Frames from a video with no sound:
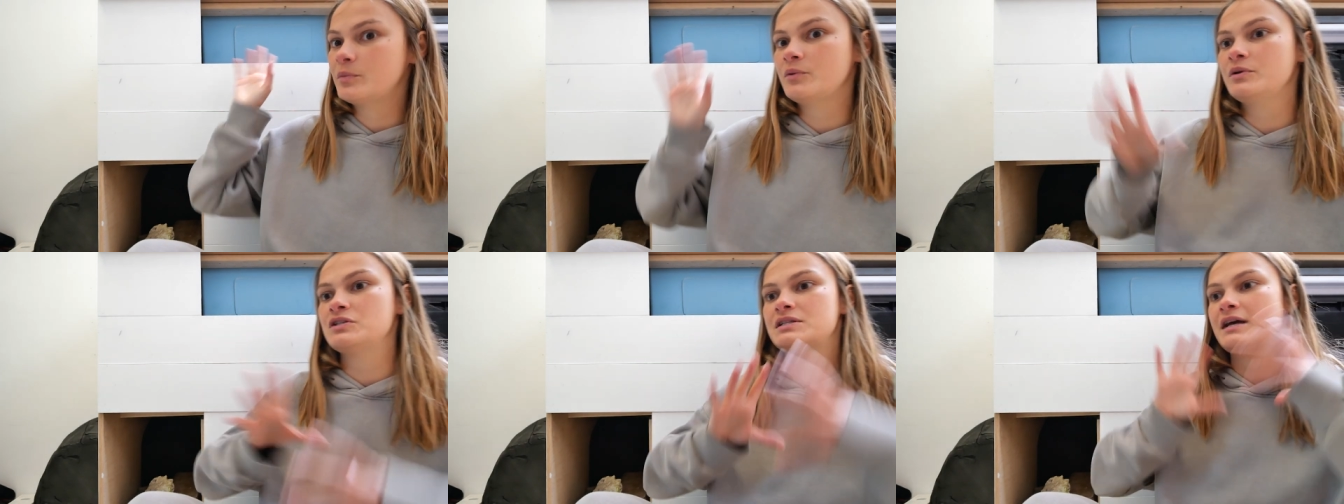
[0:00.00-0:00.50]
but
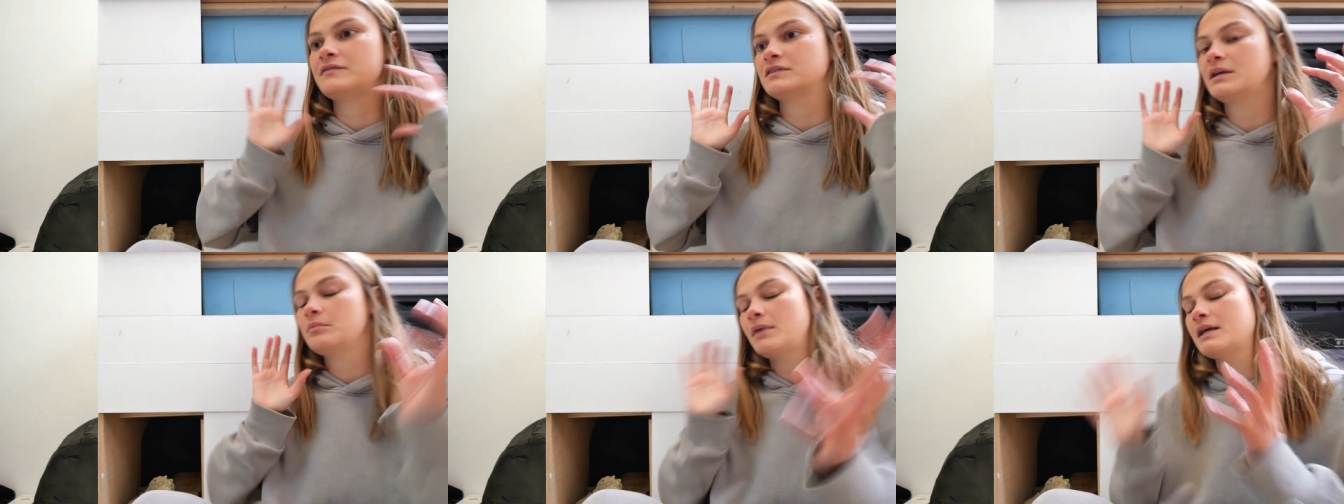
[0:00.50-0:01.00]
we just have to
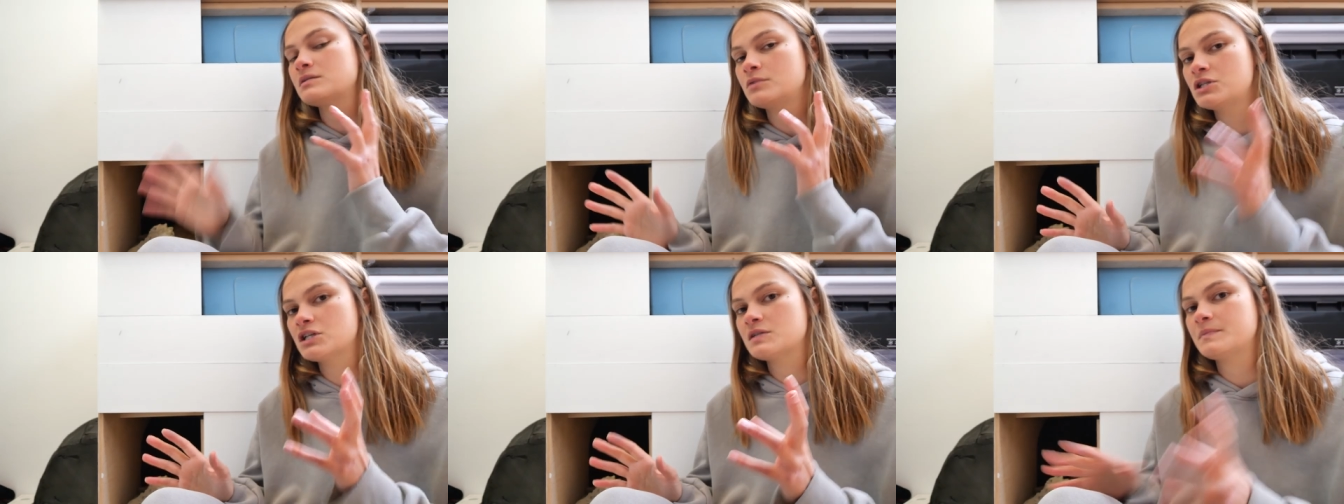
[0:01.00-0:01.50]
like make some
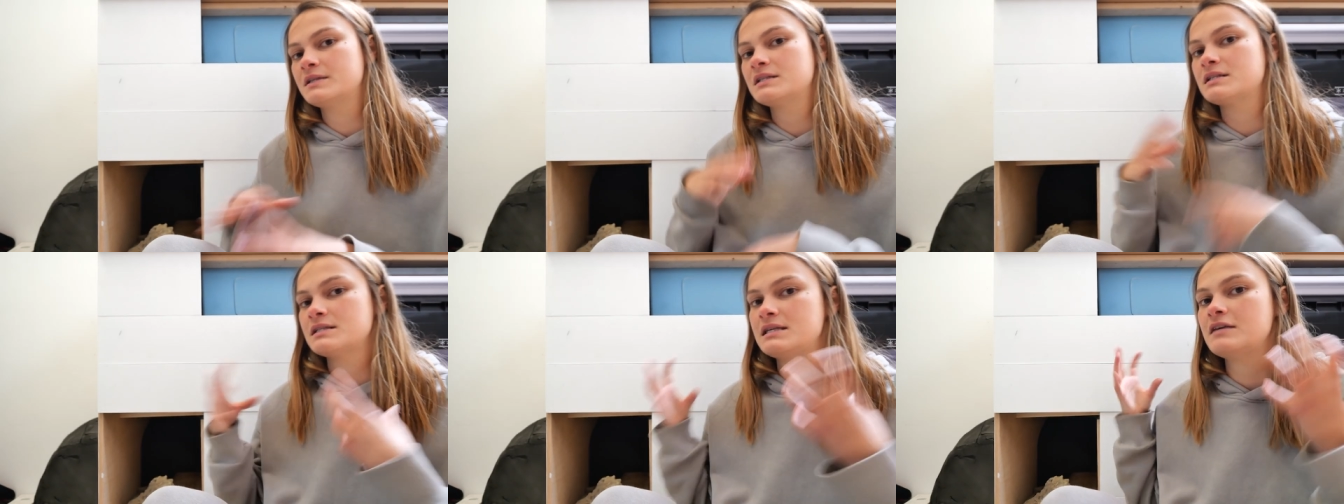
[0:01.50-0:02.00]

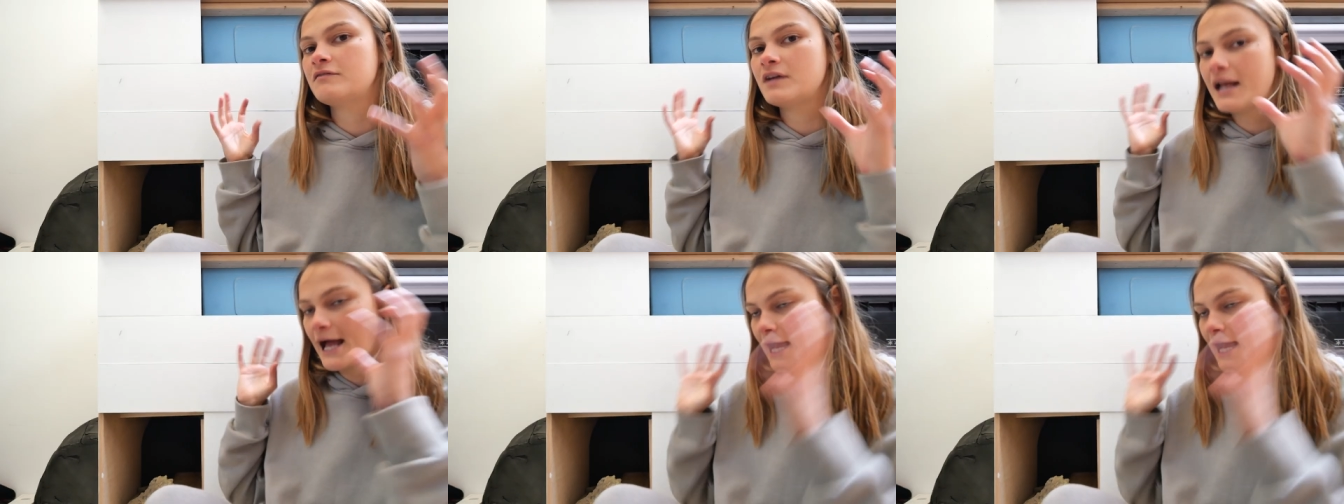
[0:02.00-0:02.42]
adjustments to see if it